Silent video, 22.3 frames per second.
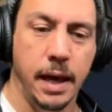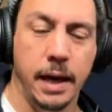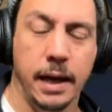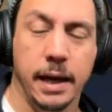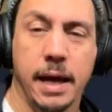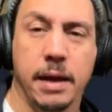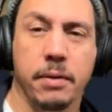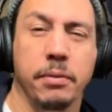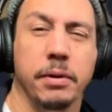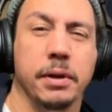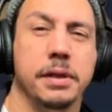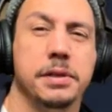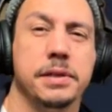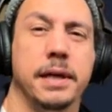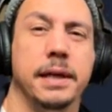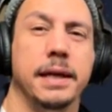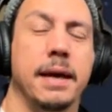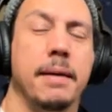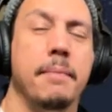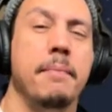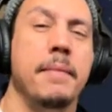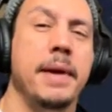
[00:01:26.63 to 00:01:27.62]
and again, really
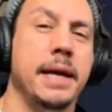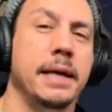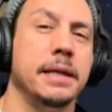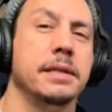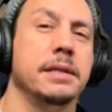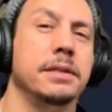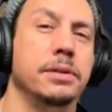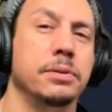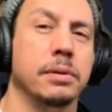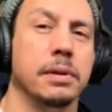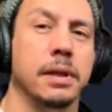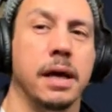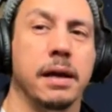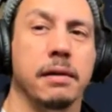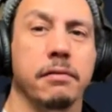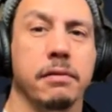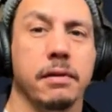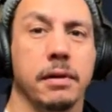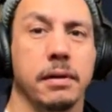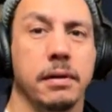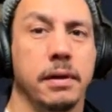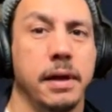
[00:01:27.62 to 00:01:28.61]
trying to get Make to do a lot
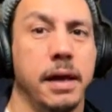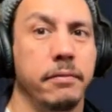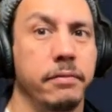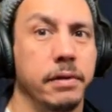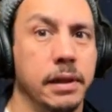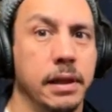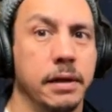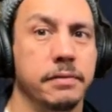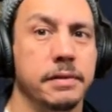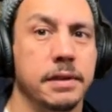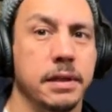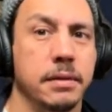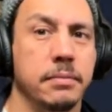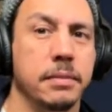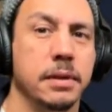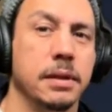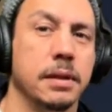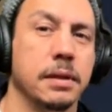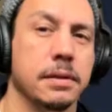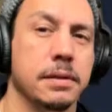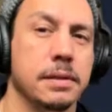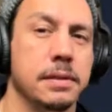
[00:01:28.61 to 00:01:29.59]
of the heavy lifting
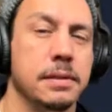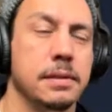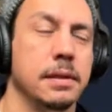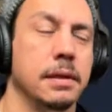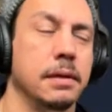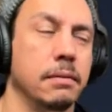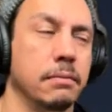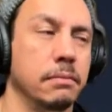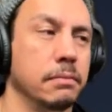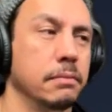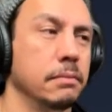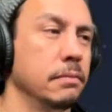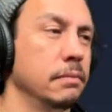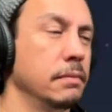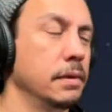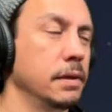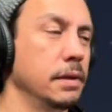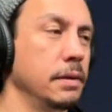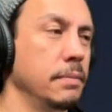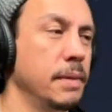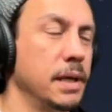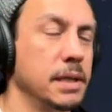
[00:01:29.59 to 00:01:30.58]
because I don't
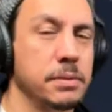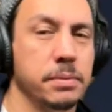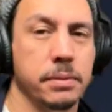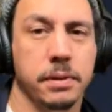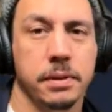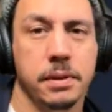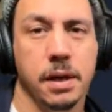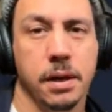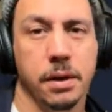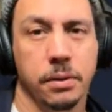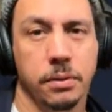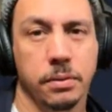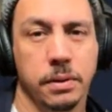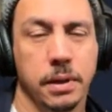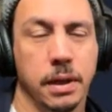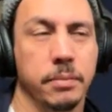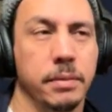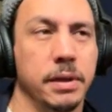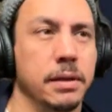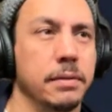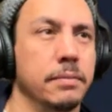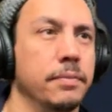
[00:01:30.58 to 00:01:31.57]
really mess with code.
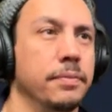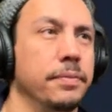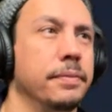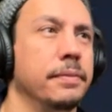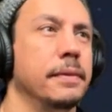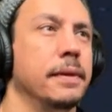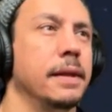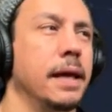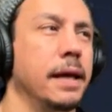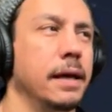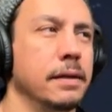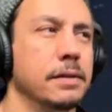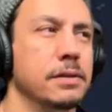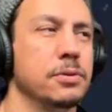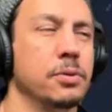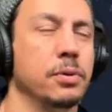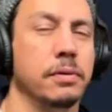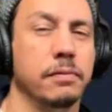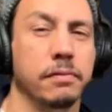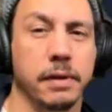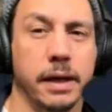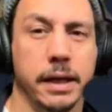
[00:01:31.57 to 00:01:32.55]
I mean, I can
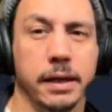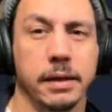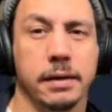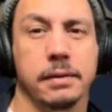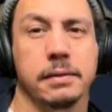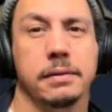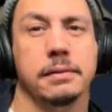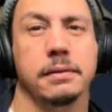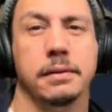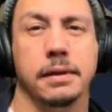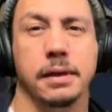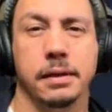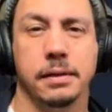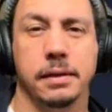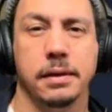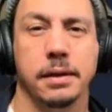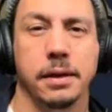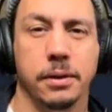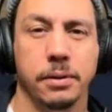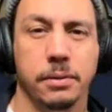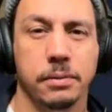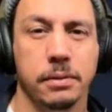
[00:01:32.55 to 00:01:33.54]
sort of like look at the
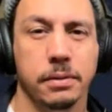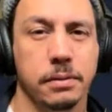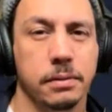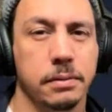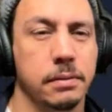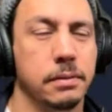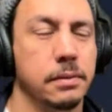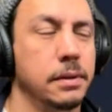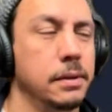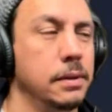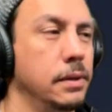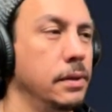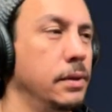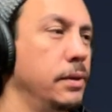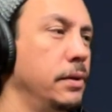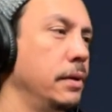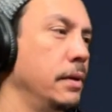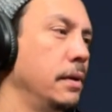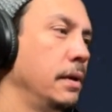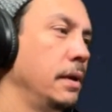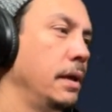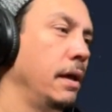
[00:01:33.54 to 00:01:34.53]
code and
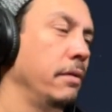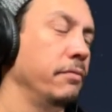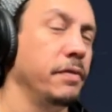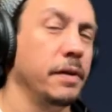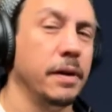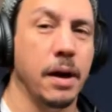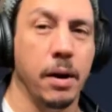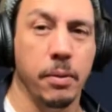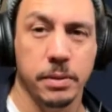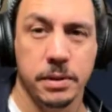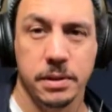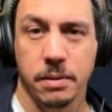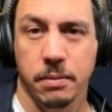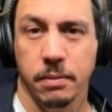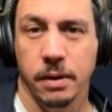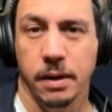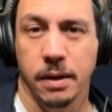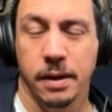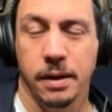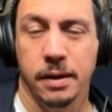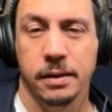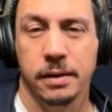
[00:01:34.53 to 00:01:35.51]
figure out what's
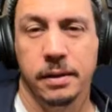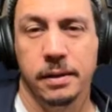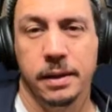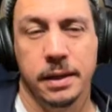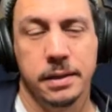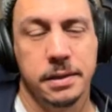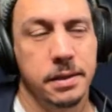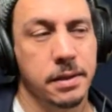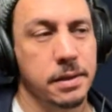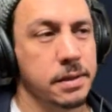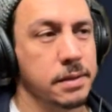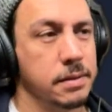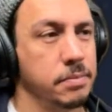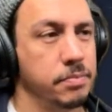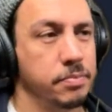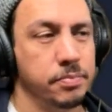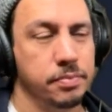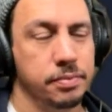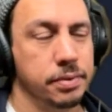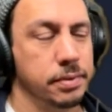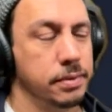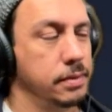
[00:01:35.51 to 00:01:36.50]
going on, and that's just
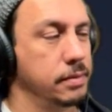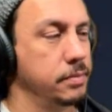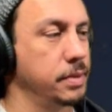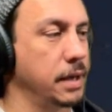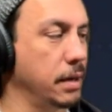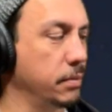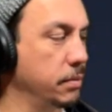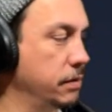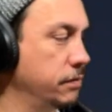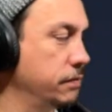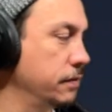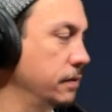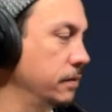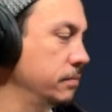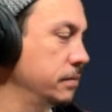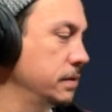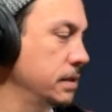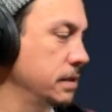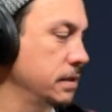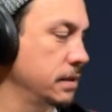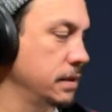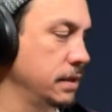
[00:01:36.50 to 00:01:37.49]
probably
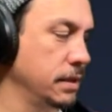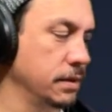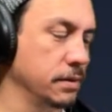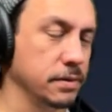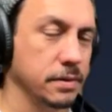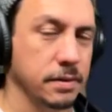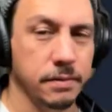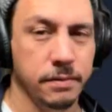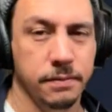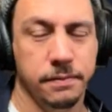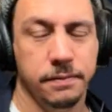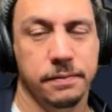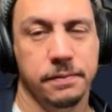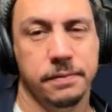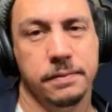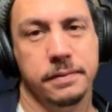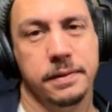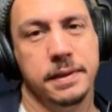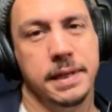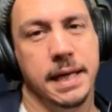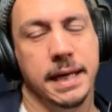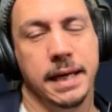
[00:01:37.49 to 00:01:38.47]
from just years of
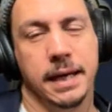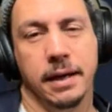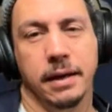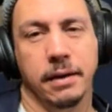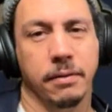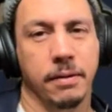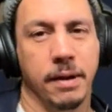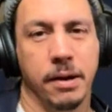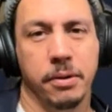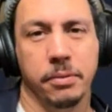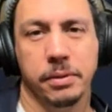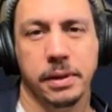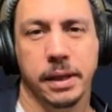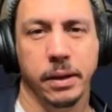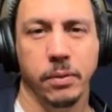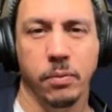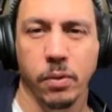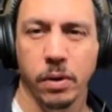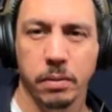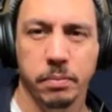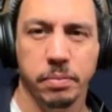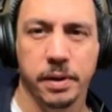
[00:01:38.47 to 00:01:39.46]
dinking around with
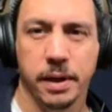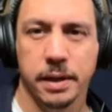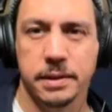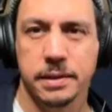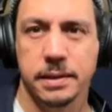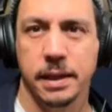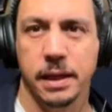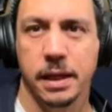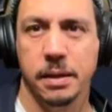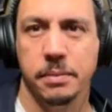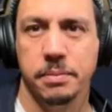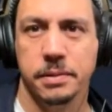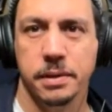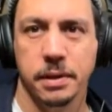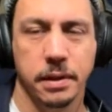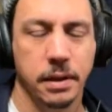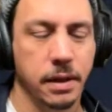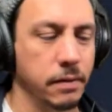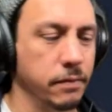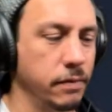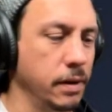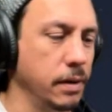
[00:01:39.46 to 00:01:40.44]
like WordPress setups
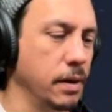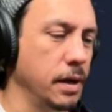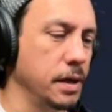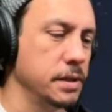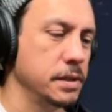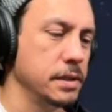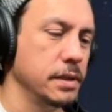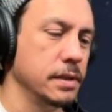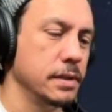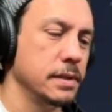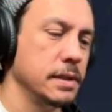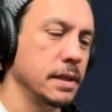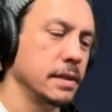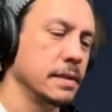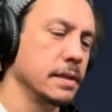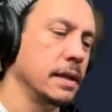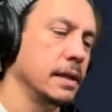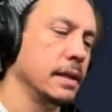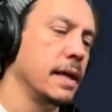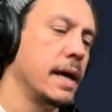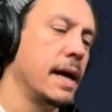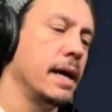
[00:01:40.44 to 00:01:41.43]
and configurations, things
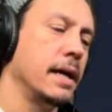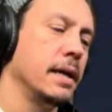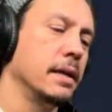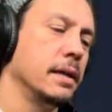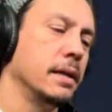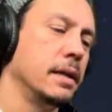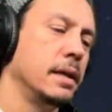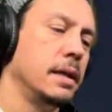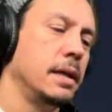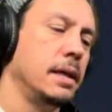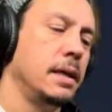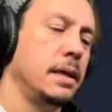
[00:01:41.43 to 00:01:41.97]
like that.